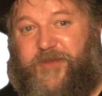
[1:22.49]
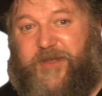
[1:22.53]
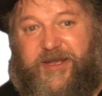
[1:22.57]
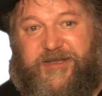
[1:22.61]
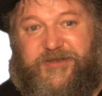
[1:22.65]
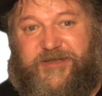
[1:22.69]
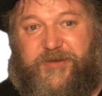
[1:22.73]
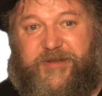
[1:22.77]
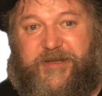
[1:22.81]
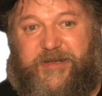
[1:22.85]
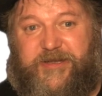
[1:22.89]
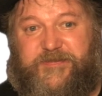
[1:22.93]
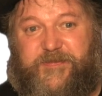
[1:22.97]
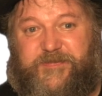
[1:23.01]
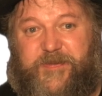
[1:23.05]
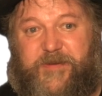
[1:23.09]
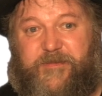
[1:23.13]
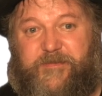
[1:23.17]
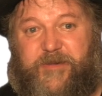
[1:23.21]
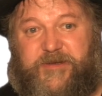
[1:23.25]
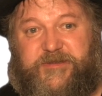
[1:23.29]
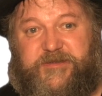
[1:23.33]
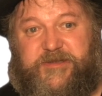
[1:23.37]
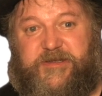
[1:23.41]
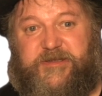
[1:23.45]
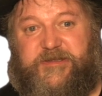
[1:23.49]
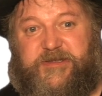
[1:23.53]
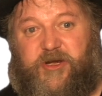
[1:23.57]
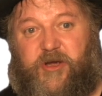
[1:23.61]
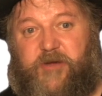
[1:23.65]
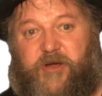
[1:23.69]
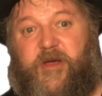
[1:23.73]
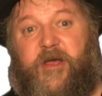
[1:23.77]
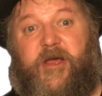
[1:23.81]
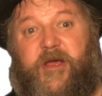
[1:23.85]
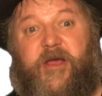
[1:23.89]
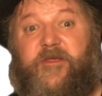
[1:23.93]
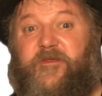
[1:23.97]
That's where they spend most of their
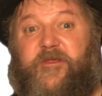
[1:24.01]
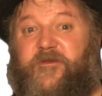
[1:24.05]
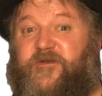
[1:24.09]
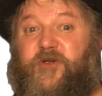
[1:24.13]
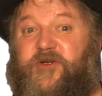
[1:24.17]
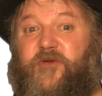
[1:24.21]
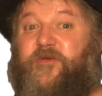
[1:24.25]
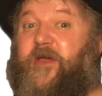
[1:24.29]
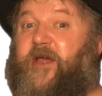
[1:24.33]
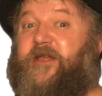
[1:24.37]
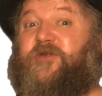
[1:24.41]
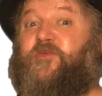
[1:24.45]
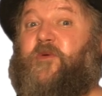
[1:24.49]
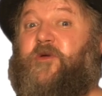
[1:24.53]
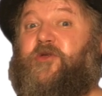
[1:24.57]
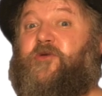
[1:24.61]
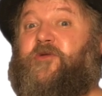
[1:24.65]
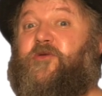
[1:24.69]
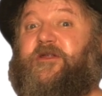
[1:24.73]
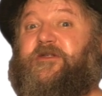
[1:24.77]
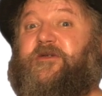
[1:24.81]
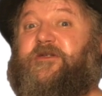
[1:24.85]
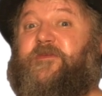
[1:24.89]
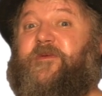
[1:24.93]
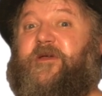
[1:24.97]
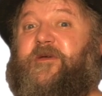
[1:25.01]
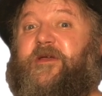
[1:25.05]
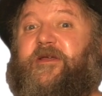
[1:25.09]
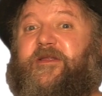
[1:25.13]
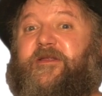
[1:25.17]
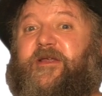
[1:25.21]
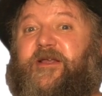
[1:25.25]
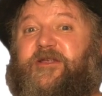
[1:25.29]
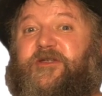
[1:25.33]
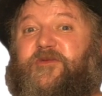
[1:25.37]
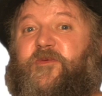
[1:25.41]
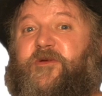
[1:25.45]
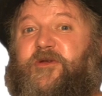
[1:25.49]
time. So that's where you need to be.
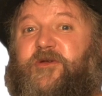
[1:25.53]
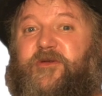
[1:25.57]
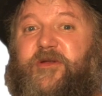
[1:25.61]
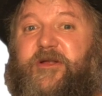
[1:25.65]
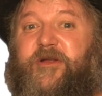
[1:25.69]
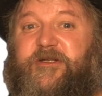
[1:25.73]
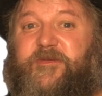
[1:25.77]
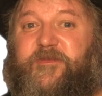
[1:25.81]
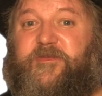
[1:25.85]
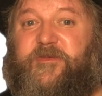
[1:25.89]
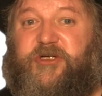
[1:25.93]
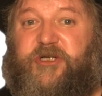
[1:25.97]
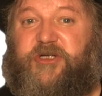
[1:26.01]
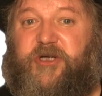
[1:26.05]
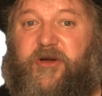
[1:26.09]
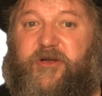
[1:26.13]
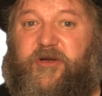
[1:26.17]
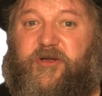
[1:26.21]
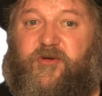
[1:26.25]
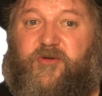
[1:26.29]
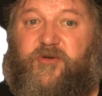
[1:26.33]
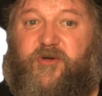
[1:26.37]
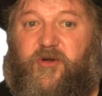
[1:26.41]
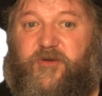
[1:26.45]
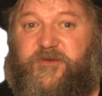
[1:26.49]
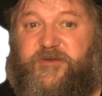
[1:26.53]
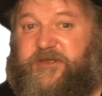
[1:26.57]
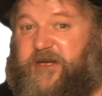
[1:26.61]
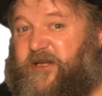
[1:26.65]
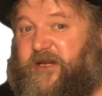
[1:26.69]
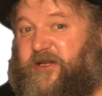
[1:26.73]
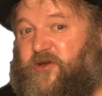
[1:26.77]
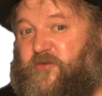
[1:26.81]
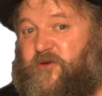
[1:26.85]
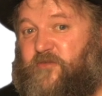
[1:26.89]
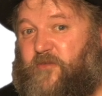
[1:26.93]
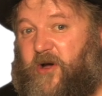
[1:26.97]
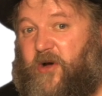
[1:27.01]
That's where you need to be sharing your
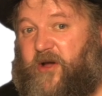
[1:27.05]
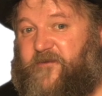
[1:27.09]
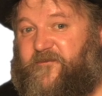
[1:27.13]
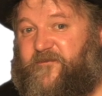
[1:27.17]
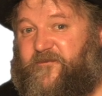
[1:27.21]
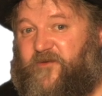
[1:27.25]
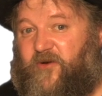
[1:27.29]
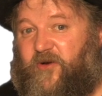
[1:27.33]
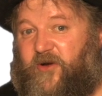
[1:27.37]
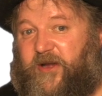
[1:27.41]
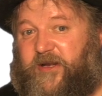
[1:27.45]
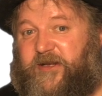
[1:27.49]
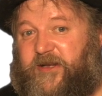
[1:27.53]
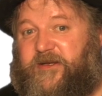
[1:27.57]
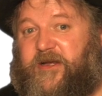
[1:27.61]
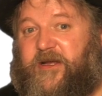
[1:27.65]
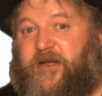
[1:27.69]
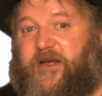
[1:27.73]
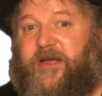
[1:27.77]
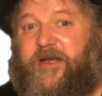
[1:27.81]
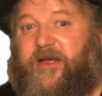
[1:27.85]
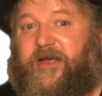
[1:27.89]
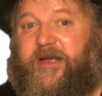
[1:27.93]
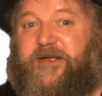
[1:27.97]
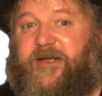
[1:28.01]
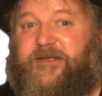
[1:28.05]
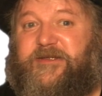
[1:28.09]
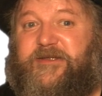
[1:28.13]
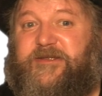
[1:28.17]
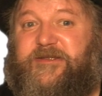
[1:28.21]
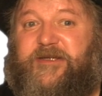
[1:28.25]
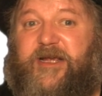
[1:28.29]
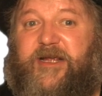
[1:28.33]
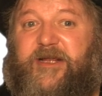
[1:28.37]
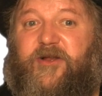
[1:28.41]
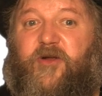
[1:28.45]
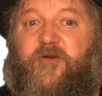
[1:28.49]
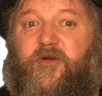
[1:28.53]
content. You might find it's a
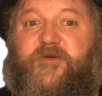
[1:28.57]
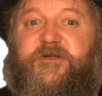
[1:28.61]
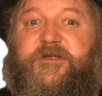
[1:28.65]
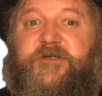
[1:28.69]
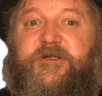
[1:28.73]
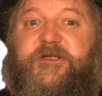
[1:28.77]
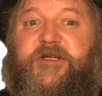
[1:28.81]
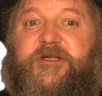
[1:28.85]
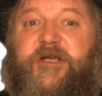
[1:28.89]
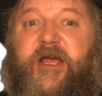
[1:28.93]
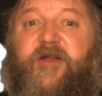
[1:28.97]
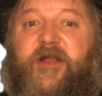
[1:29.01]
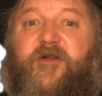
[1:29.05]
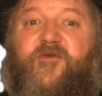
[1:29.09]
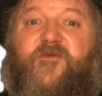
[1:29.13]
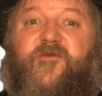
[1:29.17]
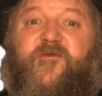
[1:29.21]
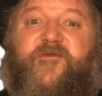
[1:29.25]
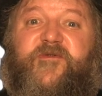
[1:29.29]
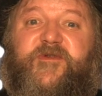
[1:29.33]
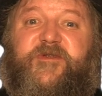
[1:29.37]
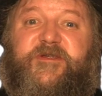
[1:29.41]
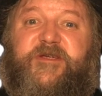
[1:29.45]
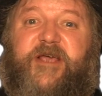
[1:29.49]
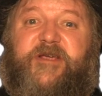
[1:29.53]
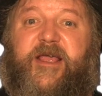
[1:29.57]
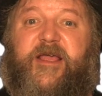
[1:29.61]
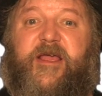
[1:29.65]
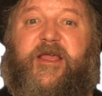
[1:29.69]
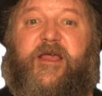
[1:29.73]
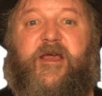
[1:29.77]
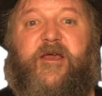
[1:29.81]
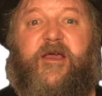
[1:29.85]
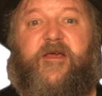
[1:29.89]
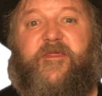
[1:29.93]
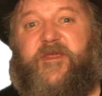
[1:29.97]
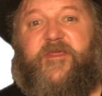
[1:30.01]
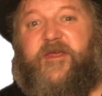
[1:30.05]
technology channel for tech.
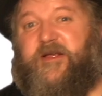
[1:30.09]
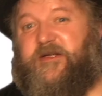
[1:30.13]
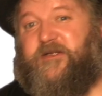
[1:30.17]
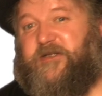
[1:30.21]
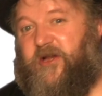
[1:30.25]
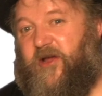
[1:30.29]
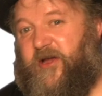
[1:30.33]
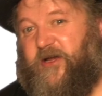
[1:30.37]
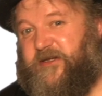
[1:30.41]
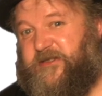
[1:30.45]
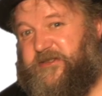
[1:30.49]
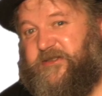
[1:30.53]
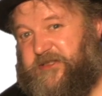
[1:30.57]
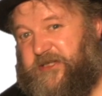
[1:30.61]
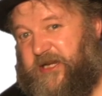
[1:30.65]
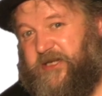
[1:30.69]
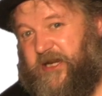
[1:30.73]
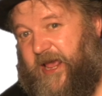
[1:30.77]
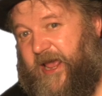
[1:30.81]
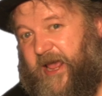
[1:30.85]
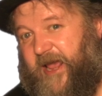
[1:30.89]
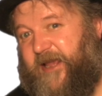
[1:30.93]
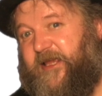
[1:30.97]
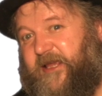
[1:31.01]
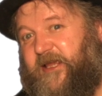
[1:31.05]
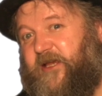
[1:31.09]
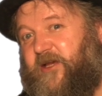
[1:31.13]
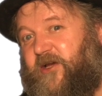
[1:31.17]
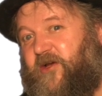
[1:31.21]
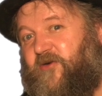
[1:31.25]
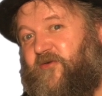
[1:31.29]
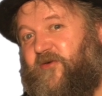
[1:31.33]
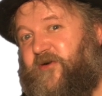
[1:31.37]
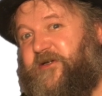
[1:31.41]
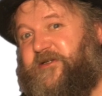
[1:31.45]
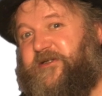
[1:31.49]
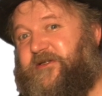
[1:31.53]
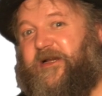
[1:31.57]
Things like Slack
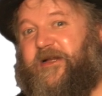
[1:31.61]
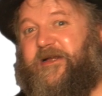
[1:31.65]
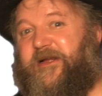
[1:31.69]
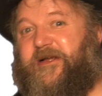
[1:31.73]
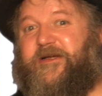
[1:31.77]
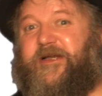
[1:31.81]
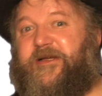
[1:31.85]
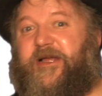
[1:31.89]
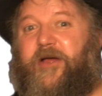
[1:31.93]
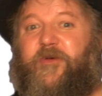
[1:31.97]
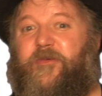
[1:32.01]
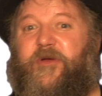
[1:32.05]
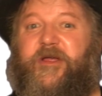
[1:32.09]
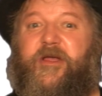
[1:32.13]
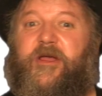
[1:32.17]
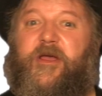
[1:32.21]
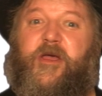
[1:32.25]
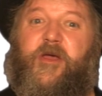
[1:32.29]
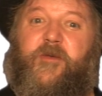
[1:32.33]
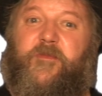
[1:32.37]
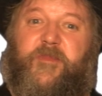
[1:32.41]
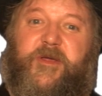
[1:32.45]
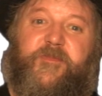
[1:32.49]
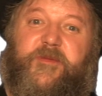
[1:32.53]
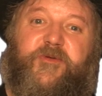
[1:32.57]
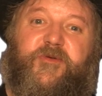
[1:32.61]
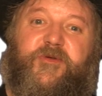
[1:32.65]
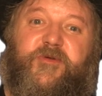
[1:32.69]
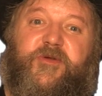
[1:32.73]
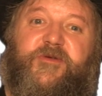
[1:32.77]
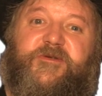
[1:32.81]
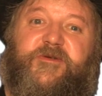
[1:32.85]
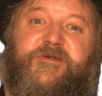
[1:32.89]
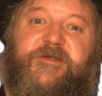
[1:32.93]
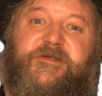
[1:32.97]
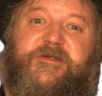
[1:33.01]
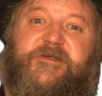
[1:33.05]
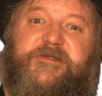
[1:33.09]
increasingly are coming. People
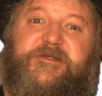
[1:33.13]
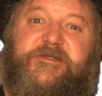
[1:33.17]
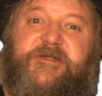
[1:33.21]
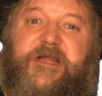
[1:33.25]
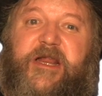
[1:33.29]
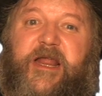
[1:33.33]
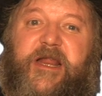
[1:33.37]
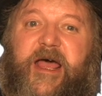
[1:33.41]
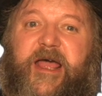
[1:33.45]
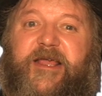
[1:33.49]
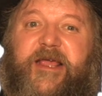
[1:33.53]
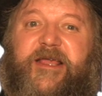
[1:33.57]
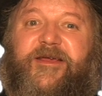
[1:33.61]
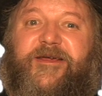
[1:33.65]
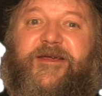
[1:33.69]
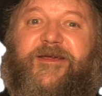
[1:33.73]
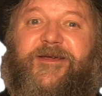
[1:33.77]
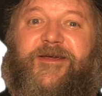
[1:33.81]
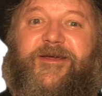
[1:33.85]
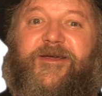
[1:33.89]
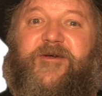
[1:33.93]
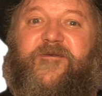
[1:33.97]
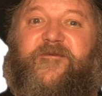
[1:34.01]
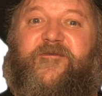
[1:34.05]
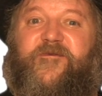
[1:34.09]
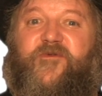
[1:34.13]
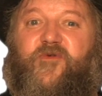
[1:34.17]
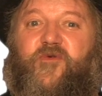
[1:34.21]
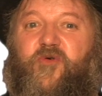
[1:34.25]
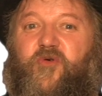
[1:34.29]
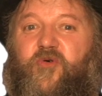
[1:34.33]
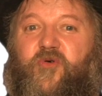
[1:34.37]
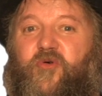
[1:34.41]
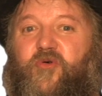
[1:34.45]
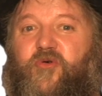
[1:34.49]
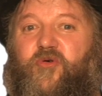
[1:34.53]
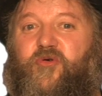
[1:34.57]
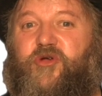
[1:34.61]
using Slack
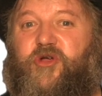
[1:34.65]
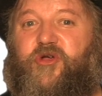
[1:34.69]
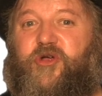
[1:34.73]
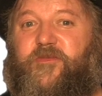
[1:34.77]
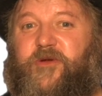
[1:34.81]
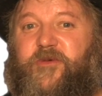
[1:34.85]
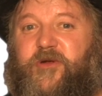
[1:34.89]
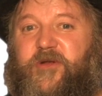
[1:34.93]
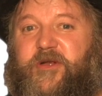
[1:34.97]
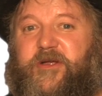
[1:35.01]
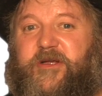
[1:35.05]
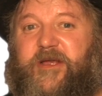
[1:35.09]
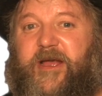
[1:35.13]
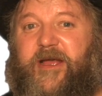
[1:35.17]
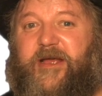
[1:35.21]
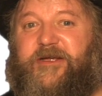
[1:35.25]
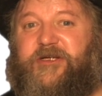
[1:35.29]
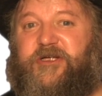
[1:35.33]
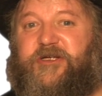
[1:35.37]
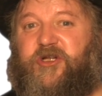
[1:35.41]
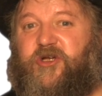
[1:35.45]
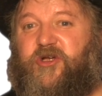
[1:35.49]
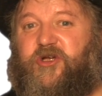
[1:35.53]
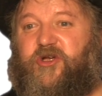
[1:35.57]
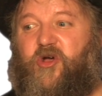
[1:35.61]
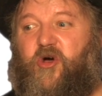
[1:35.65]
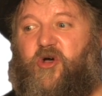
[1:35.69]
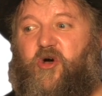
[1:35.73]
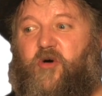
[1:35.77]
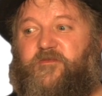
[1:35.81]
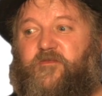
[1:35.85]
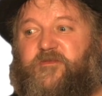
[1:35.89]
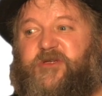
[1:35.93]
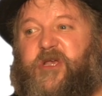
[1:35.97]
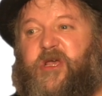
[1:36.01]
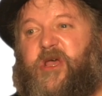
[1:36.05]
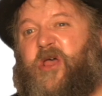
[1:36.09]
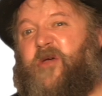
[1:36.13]
for communication and
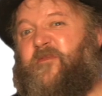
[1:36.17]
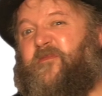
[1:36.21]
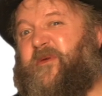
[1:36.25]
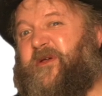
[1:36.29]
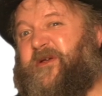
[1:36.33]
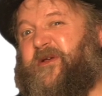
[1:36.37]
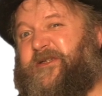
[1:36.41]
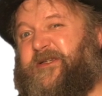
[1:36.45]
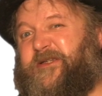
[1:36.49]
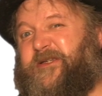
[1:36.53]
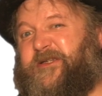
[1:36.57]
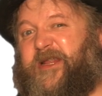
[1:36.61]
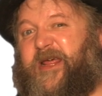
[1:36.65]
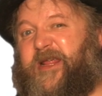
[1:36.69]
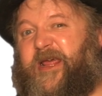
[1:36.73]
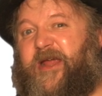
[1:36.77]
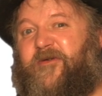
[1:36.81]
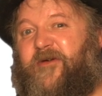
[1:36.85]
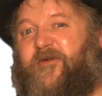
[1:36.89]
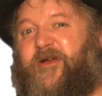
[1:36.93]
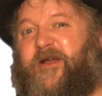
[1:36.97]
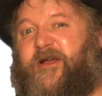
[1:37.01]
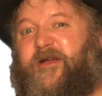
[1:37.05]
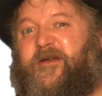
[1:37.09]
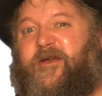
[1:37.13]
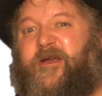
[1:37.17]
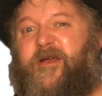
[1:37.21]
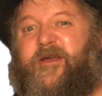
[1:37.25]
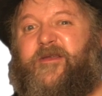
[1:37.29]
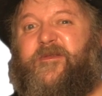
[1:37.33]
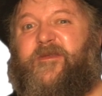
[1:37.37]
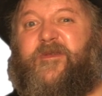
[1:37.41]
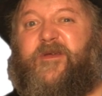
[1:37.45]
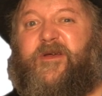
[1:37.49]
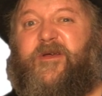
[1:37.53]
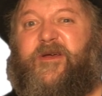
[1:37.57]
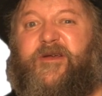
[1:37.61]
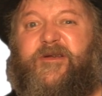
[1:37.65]
comms because it's an area
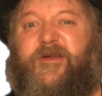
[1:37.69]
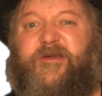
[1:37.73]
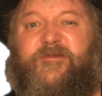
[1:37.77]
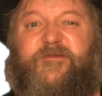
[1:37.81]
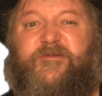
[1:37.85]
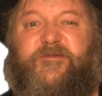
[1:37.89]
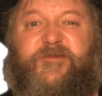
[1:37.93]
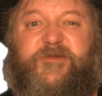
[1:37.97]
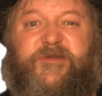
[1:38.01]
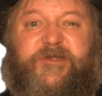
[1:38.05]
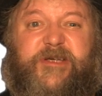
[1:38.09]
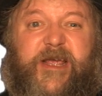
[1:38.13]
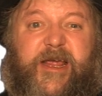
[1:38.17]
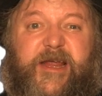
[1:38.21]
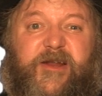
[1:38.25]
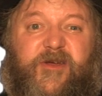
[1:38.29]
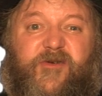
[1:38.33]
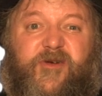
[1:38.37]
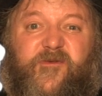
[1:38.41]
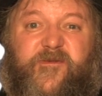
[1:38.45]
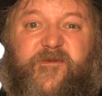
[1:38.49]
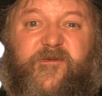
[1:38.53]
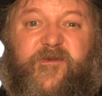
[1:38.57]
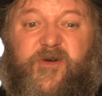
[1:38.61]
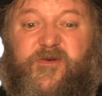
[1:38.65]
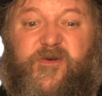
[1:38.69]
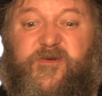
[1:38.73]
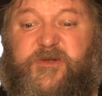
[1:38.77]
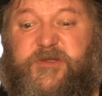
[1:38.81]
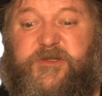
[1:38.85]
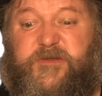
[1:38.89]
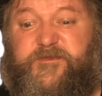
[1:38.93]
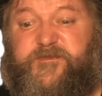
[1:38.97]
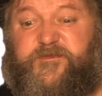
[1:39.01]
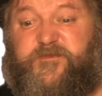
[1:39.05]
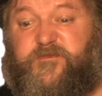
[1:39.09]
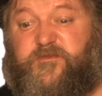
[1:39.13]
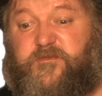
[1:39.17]
that technical
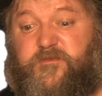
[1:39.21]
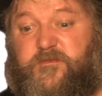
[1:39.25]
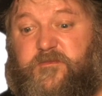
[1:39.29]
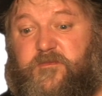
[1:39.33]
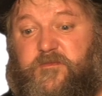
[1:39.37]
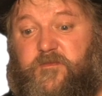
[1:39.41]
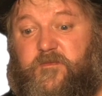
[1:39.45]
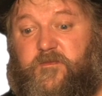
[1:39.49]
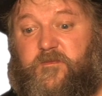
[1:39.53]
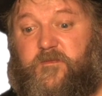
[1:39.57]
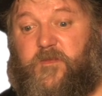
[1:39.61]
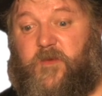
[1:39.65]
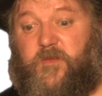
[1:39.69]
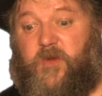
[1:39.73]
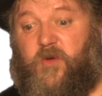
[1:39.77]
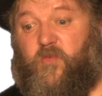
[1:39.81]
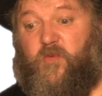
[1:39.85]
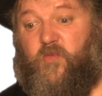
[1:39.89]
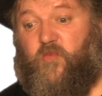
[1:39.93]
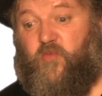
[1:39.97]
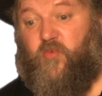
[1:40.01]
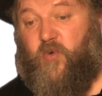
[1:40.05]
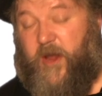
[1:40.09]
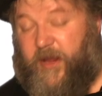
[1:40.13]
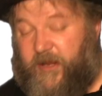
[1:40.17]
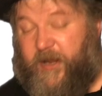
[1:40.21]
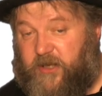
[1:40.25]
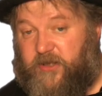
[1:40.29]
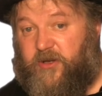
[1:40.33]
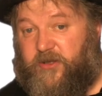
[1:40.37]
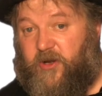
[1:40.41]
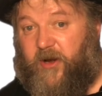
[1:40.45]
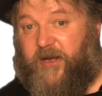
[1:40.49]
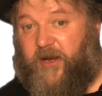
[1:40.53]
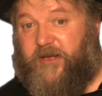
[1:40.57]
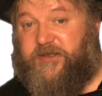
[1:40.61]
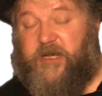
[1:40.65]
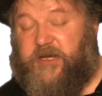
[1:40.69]
folks
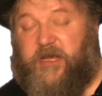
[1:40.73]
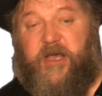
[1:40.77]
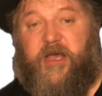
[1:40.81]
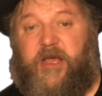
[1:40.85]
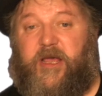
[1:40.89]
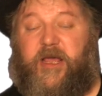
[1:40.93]
recognize.